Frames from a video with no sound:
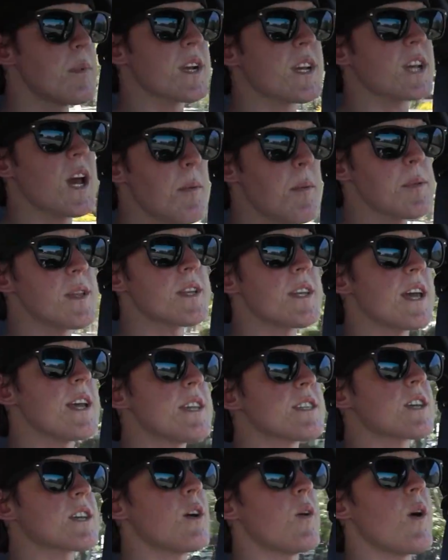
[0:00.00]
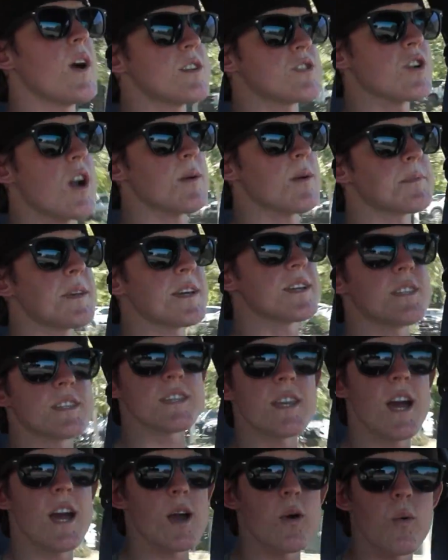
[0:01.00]
but a couple of days ago I dropped a
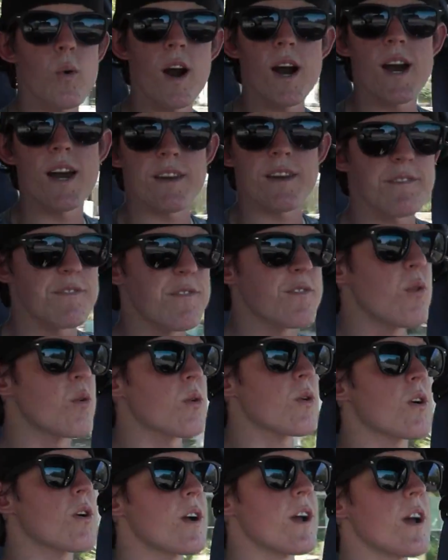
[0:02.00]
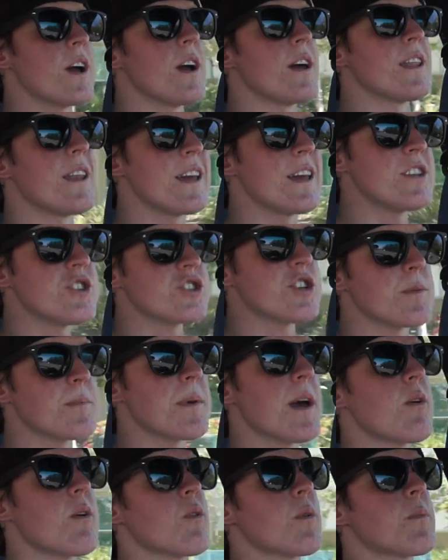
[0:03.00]
DIY for an engine
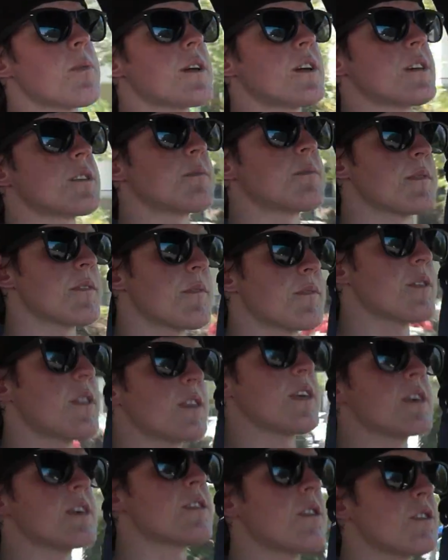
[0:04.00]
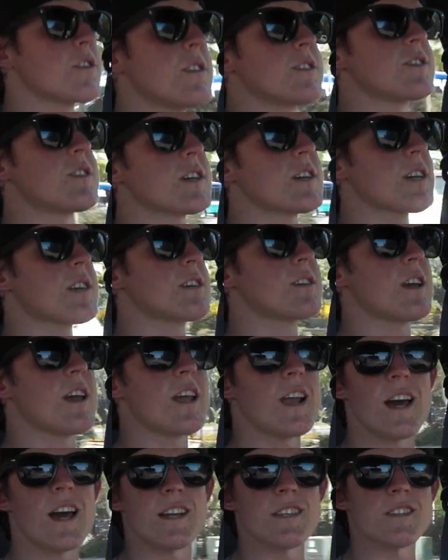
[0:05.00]
mount replacement for the E36,
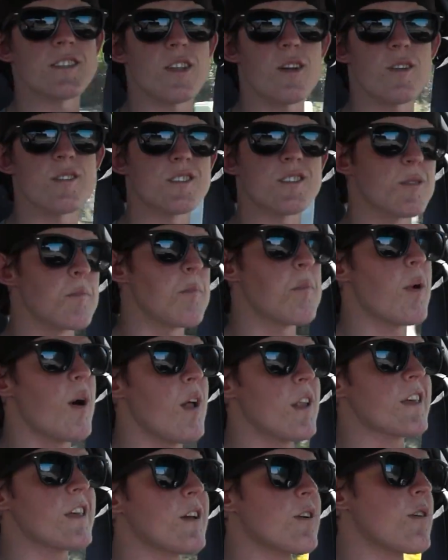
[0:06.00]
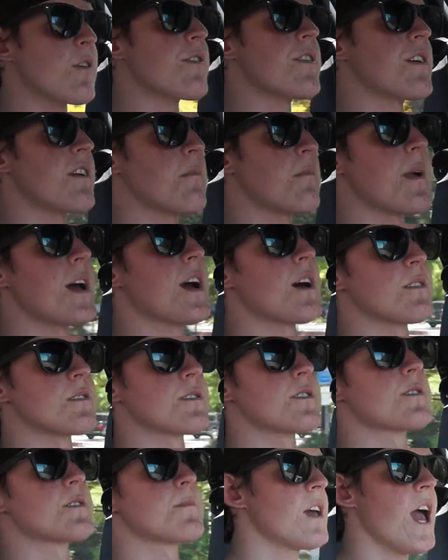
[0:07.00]
and I installed some polyurethane
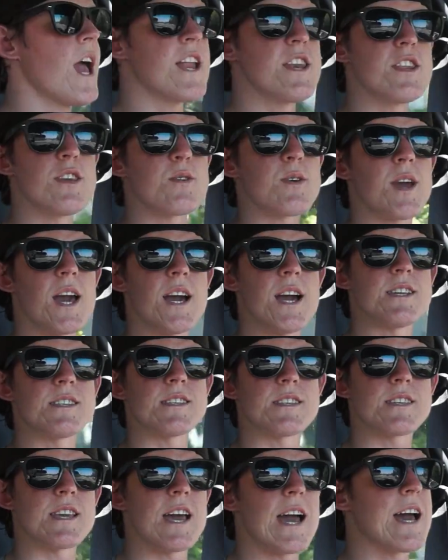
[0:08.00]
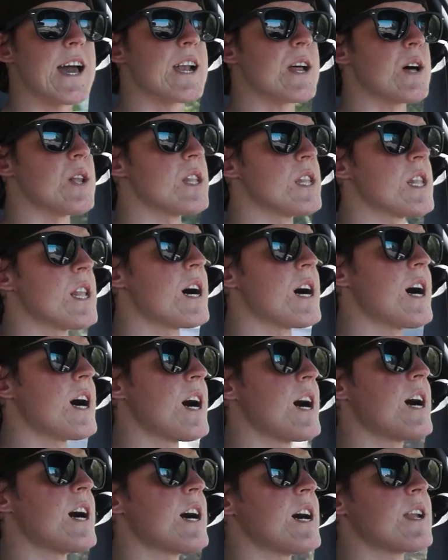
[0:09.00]
mounts, and you guys had a
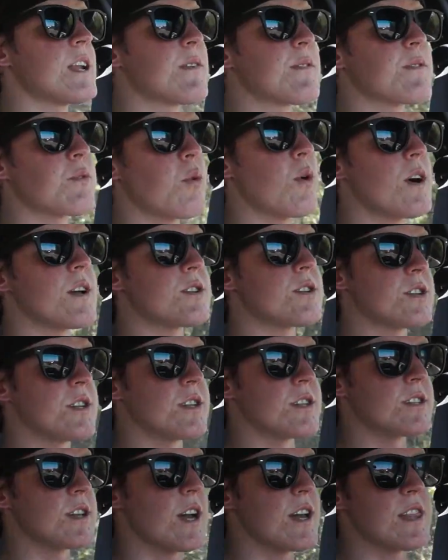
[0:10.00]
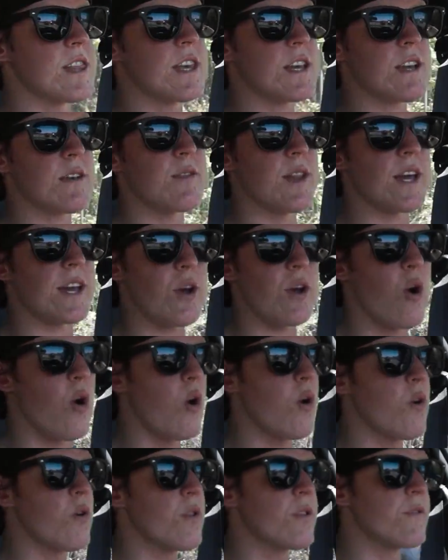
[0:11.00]
lot of questions. I think of like
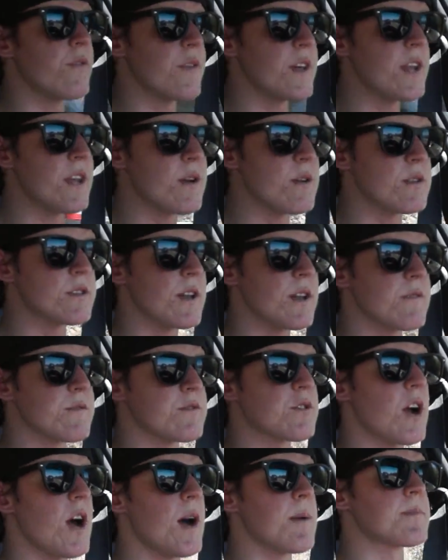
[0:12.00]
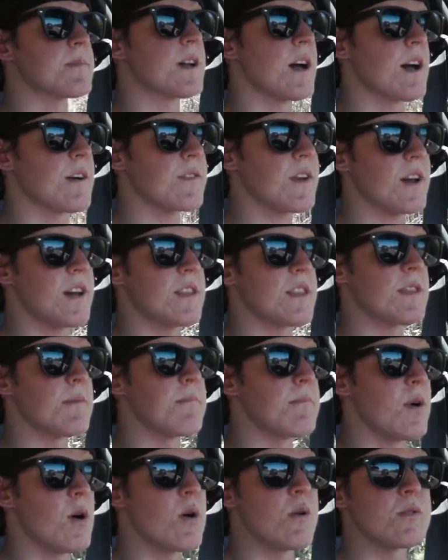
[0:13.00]
all the videos I've dropped, I've gotten the
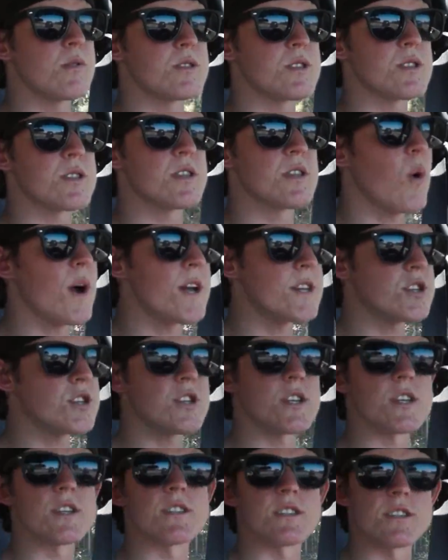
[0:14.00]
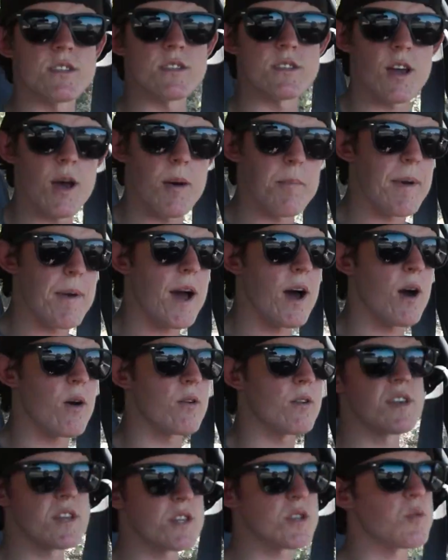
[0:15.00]
most questions
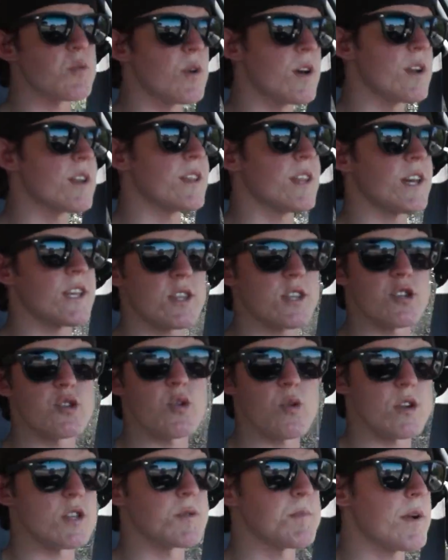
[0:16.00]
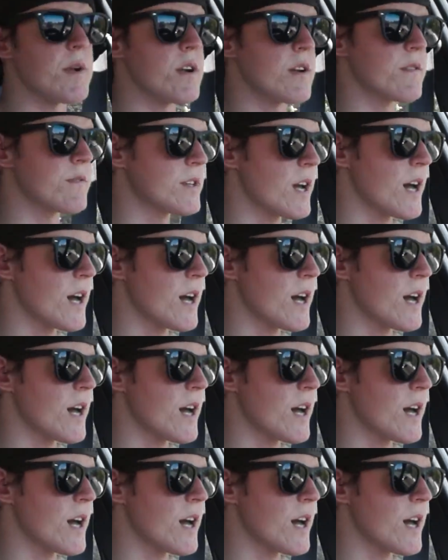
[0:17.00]
about this one in like the shortest period of